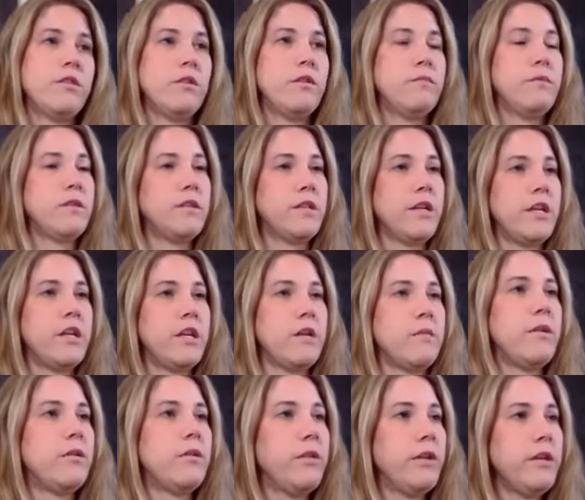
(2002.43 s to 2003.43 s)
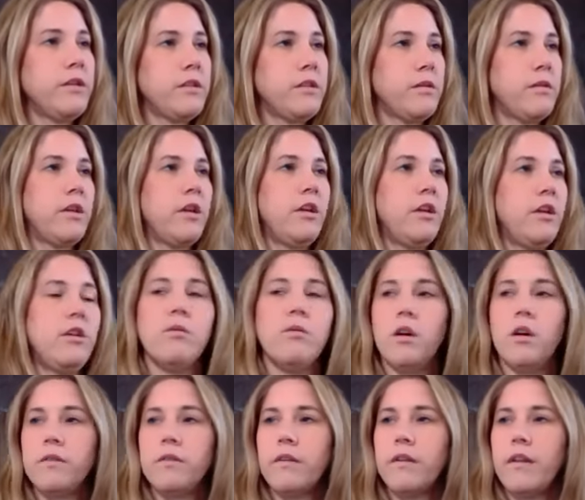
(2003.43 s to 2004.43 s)
who have been sending them in early. So thank you
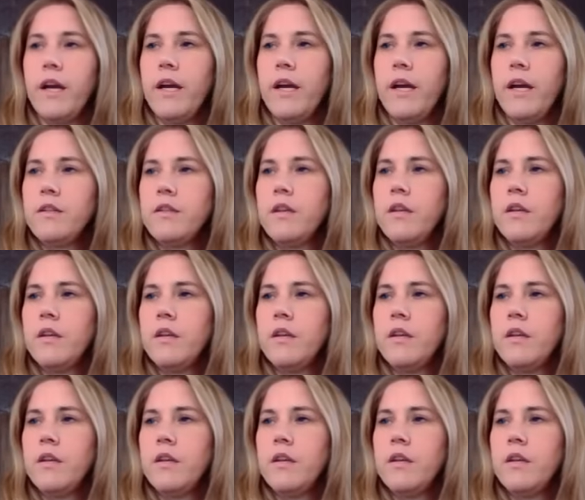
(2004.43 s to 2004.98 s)
all for that.